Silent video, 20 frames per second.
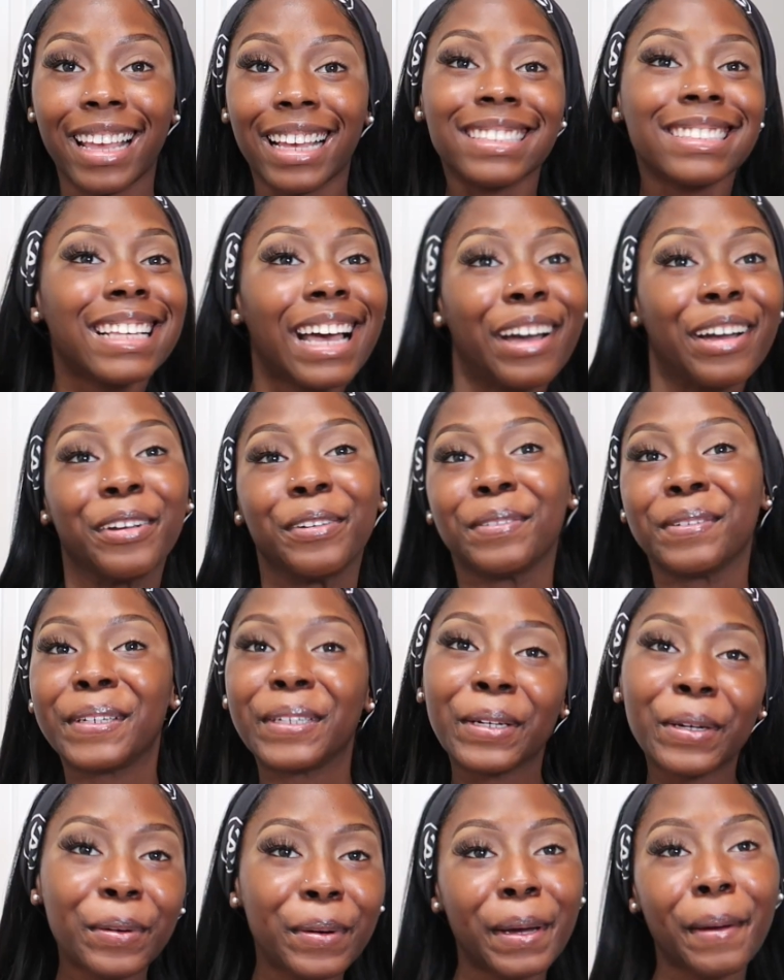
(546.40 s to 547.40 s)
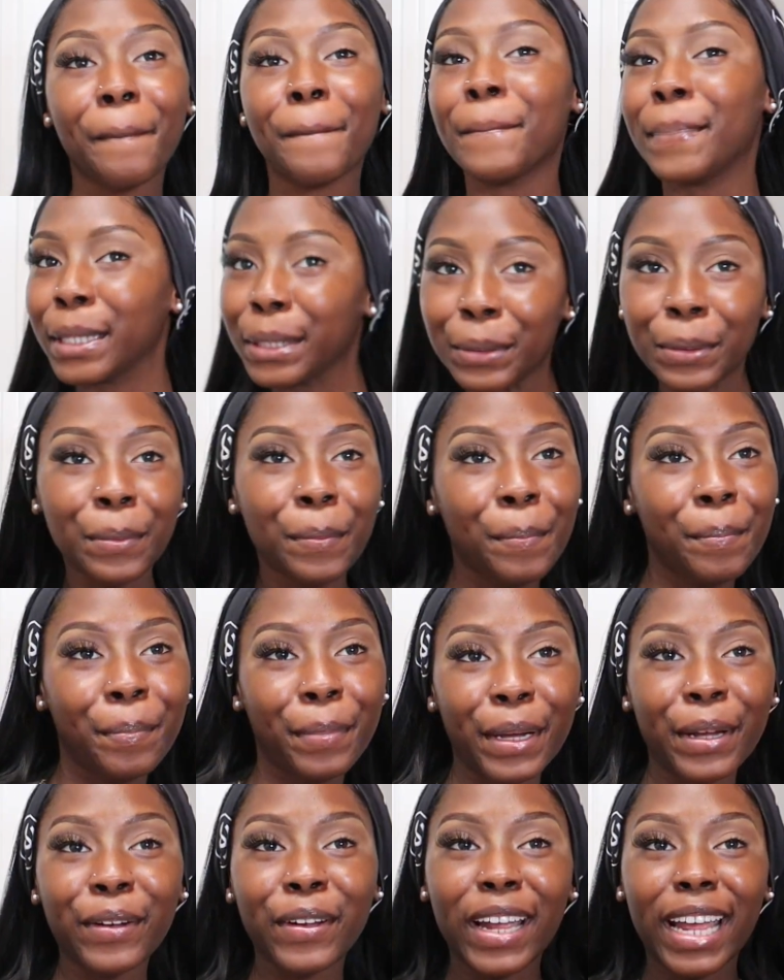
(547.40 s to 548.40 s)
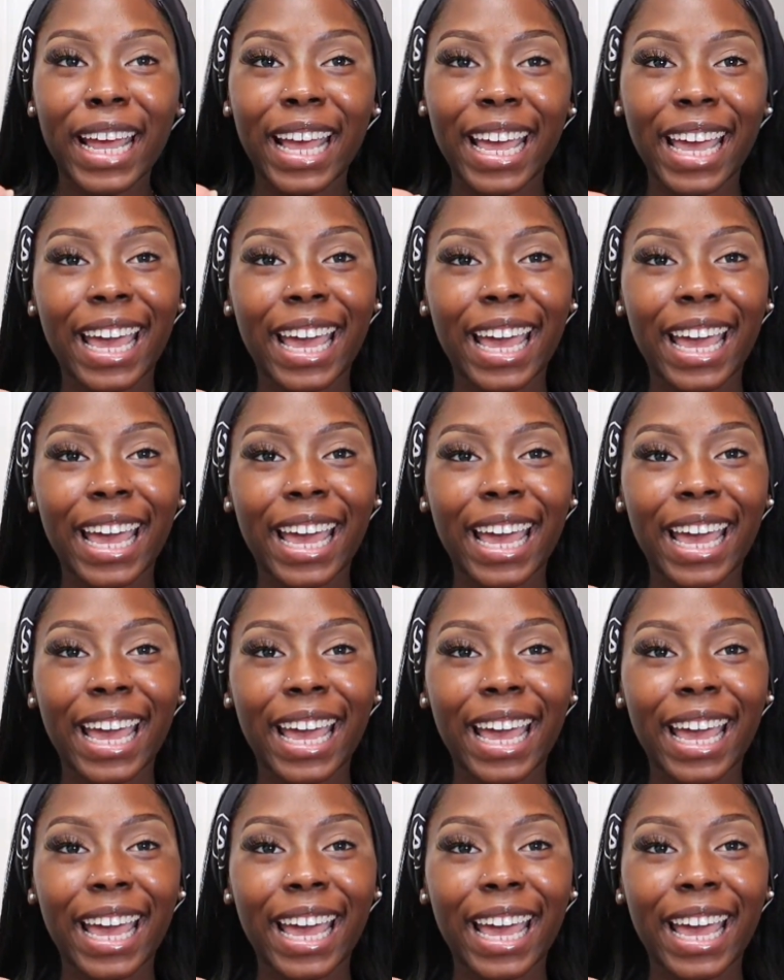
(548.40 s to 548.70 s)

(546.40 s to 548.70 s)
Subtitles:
that's how you do it, boo, period,